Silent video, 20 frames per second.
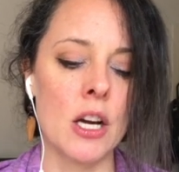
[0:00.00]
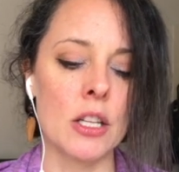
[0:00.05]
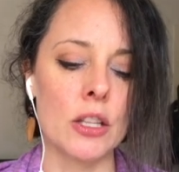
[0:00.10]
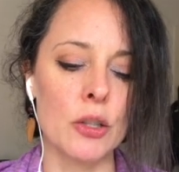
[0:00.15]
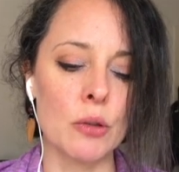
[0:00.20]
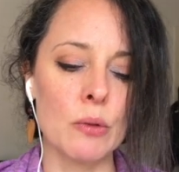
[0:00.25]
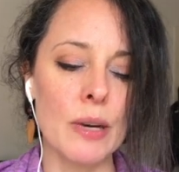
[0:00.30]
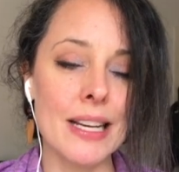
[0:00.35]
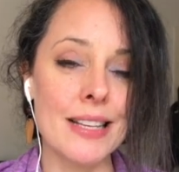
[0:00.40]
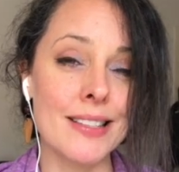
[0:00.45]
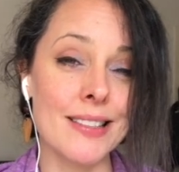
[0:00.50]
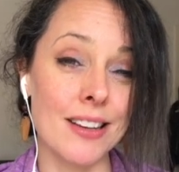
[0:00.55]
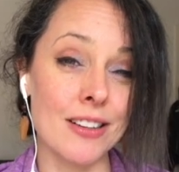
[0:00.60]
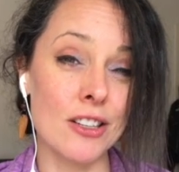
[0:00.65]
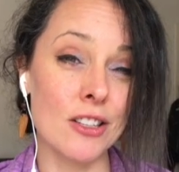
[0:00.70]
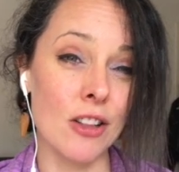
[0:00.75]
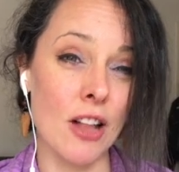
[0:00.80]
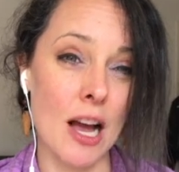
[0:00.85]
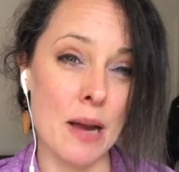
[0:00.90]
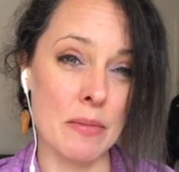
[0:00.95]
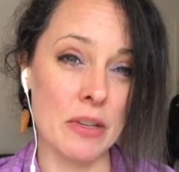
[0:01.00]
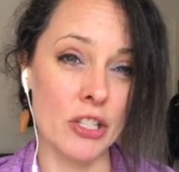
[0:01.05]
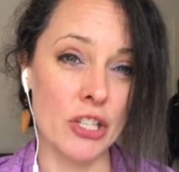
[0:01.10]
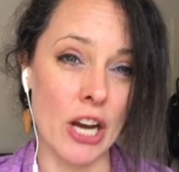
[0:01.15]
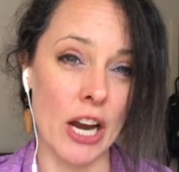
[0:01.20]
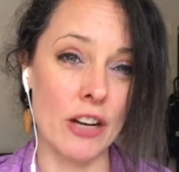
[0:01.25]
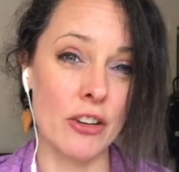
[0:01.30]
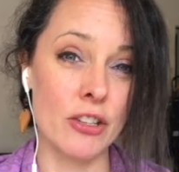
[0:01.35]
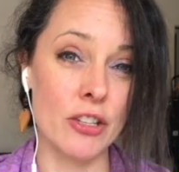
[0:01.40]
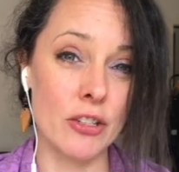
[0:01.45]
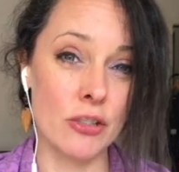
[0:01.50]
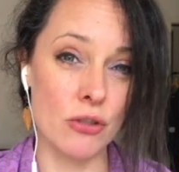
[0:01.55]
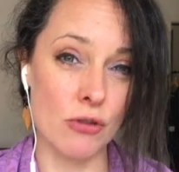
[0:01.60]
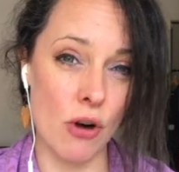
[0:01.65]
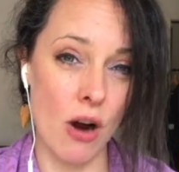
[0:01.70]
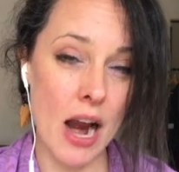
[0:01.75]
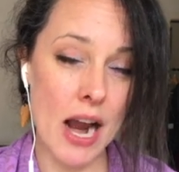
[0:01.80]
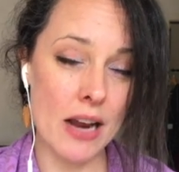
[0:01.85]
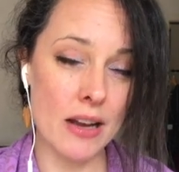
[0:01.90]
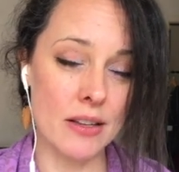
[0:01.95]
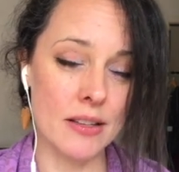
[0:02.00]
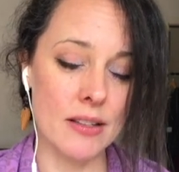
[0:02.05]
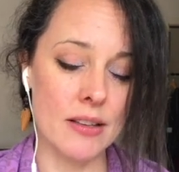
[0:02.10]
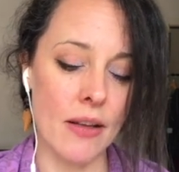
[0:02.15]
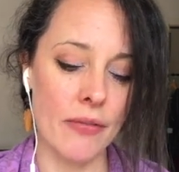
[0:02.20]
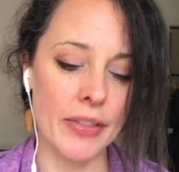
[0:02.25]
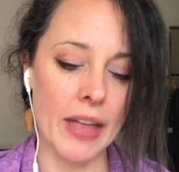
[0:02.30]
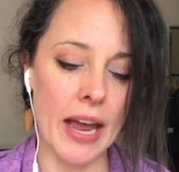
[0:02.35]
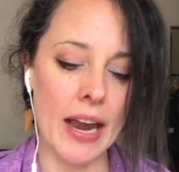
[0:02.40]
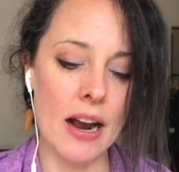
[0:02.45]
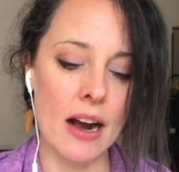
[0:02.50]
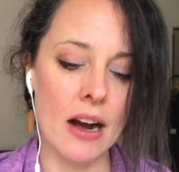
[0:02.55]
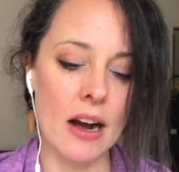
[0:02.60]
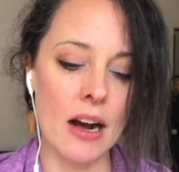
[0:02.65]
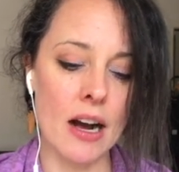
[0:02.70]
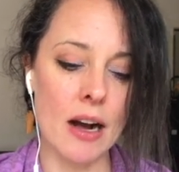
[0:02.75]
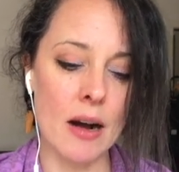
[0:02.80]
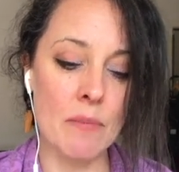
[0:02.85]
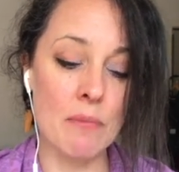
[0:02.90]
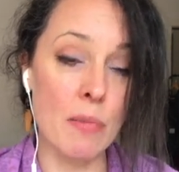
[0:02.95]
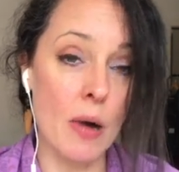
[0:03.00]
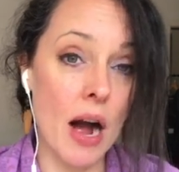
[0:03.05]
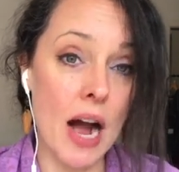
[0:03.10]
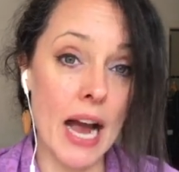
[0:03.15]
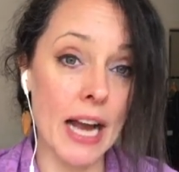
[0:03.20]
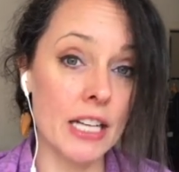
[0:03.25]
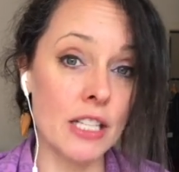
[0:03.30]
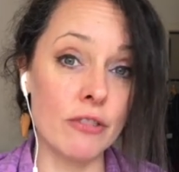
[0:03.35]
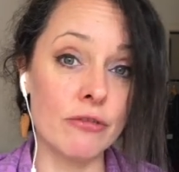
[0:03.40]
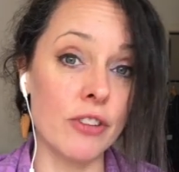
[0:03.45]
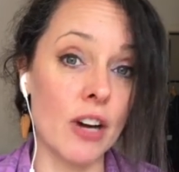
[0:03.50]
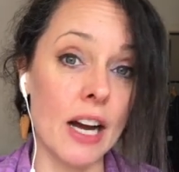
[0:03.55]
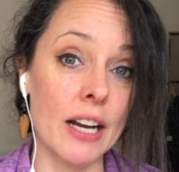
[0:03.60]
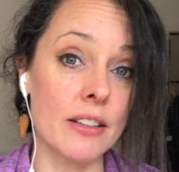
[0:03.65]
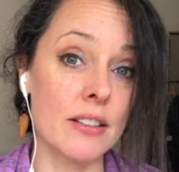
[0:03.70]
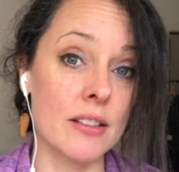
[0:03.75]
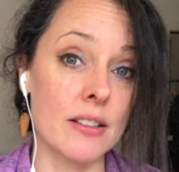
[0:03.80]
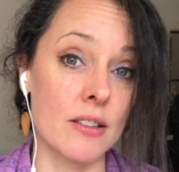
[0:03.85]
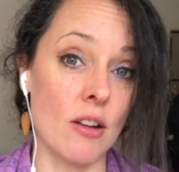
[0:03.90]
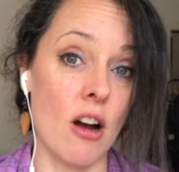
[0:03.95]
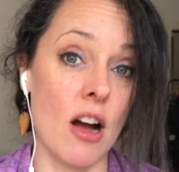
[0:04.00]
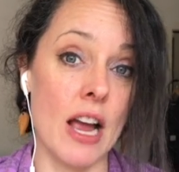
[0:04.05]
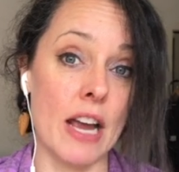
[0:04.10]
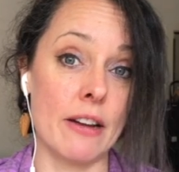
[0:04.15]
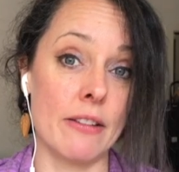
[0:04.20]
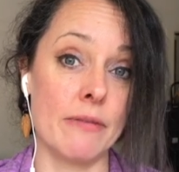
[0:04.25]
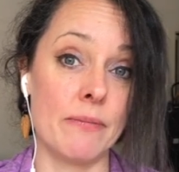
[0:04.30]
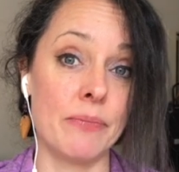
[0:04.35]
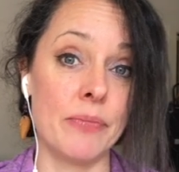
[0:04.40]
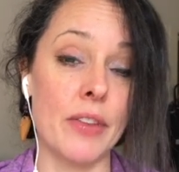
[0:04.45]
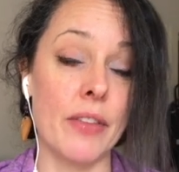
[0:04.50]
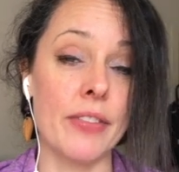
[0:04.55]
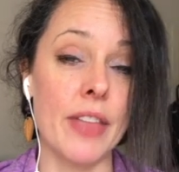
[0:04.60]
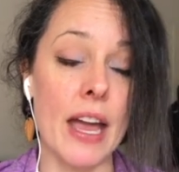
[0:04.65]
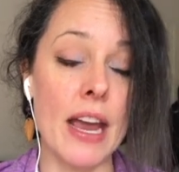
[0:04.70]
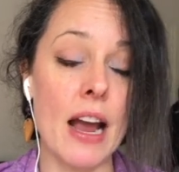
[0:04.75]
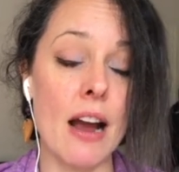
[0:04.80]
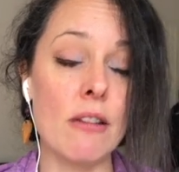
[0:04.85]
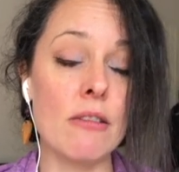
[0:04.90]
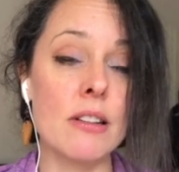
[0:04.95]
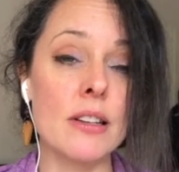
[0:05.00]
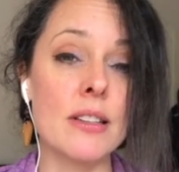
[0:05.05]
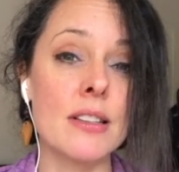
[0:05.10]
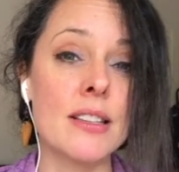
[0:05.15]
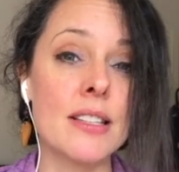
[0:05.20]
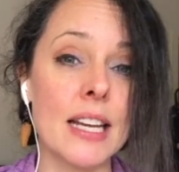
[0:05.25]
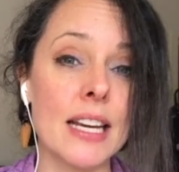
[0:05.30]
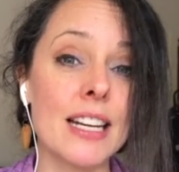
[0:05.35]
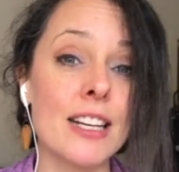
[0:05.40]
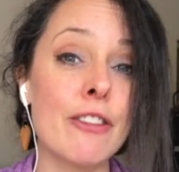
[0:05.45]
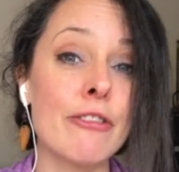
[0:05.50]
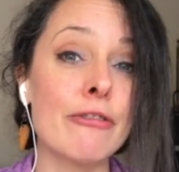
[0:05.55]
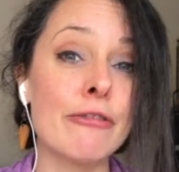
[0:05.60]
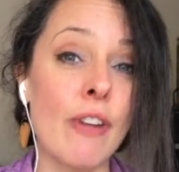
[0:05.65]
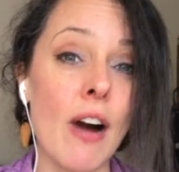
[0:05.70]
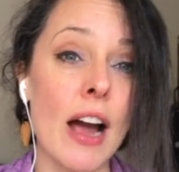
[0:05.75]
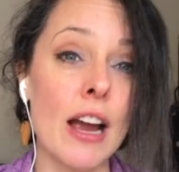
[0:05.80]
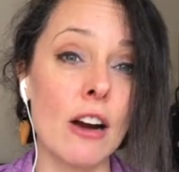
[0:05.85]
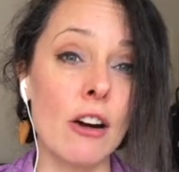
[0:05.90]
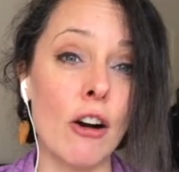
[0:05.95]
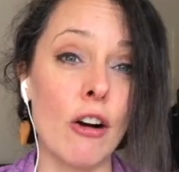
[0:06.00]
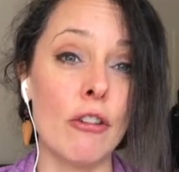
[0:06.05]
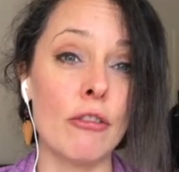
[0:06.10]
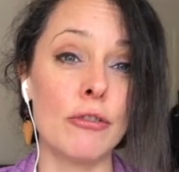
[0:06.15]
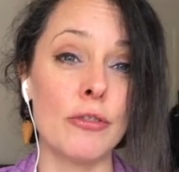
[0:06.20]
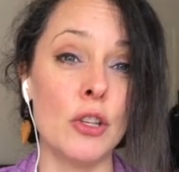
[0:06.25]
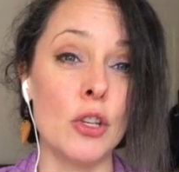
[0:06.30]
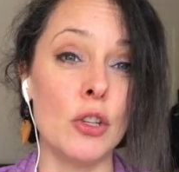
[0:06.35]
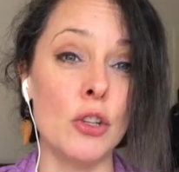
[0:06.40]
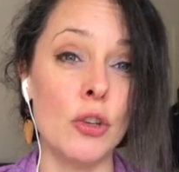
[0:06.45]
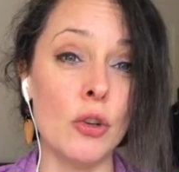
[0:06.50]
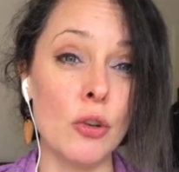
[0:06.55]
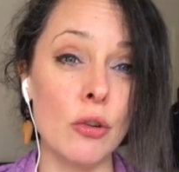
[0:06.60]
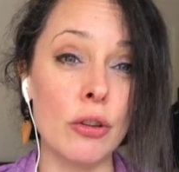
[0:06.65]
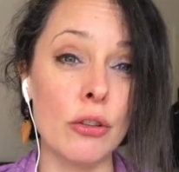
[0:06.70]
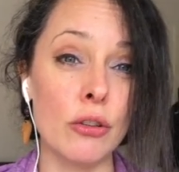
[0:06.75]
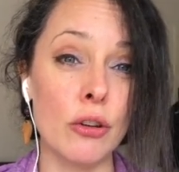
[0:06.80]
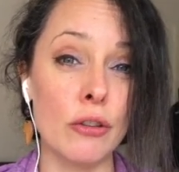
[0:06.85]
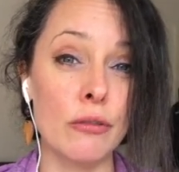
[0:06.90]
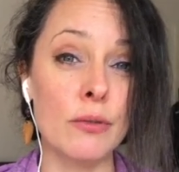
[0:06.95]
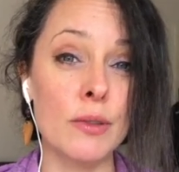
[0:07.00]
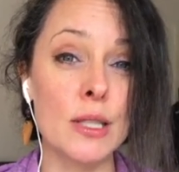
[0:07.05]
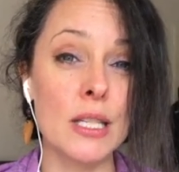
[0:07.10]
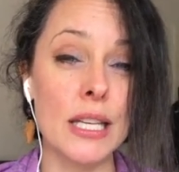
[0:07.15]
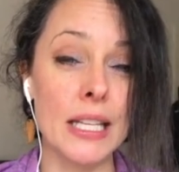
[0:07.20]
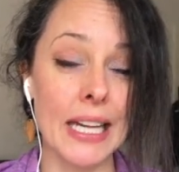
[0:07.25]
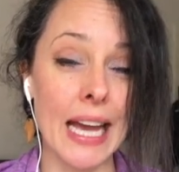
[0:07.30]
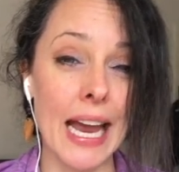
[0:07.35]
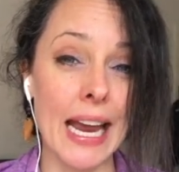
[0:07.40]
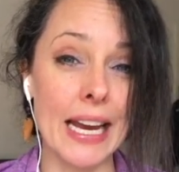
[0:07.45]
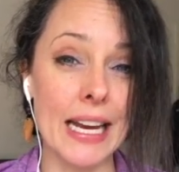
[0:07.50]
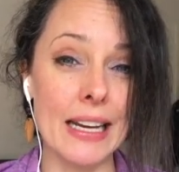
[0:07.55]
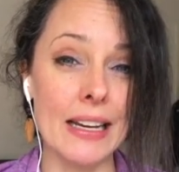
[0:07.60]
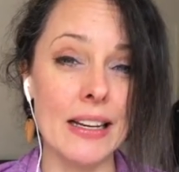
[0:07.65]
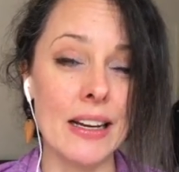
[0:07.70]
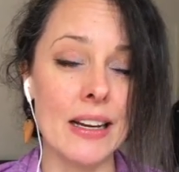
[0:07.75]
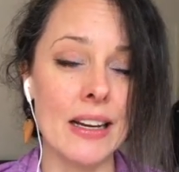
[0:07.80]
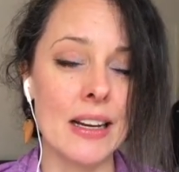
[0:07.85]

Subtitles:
The recent climate change strikes, they are by divine design. They are a signifier of the youth of today